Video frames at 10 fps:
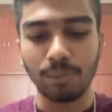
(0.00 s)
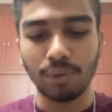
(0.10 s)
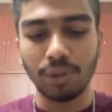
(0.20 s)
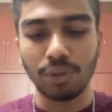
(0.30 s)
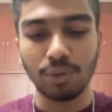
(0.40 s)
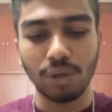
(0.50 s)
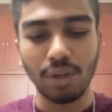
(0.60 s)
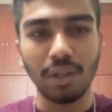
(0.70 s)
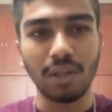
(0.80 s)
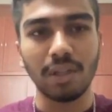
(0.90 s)
going
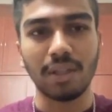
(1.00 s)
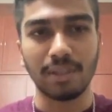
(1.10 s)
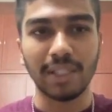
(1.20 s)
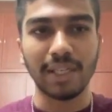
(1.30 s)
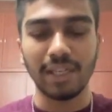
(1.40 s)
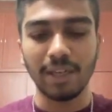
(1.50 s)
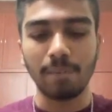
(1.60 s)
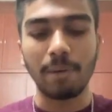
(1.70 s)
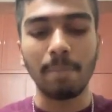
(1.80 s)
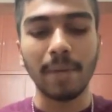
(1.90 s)
to declare a
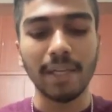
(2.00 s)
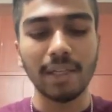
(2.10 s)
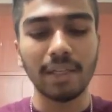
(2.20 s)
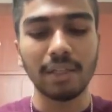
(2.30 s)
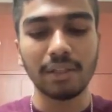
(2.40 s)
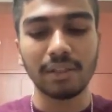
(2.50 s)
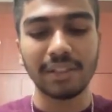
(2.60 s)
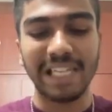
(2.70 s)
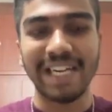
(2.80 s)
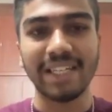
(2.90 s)
public
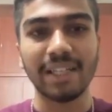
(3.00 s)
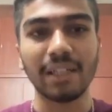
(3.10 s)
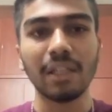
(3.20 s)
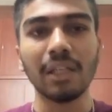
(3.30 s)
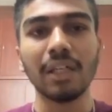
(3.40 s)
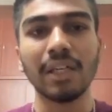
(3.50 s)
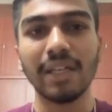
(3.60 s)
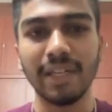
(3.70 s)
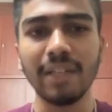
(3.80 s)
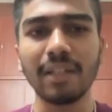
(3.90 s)
static
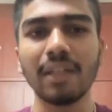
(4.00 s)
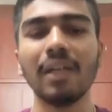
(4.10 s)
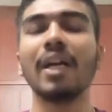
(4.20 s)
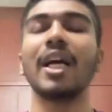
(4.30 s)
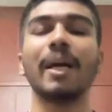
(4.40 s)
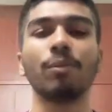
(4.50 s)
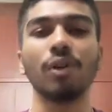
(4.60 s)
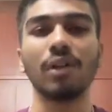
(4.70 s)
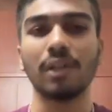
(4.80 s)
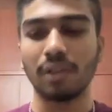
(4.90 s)
int, and I'm
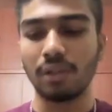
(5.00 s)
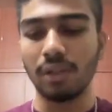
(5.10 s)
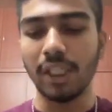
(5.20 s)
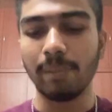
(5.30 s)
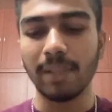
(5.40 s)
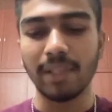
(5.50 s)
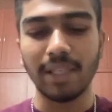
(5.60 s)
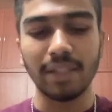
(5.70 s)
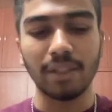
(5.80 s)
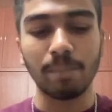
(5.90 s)
gonna name it
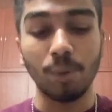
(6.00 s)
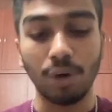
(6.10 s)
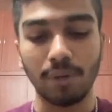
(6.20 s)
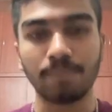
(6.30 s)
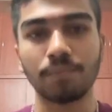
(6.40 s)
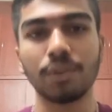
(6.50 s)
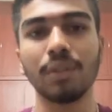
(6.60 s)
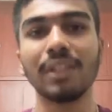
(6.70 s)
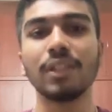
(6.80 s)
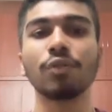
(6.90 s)
as a pawn. So this is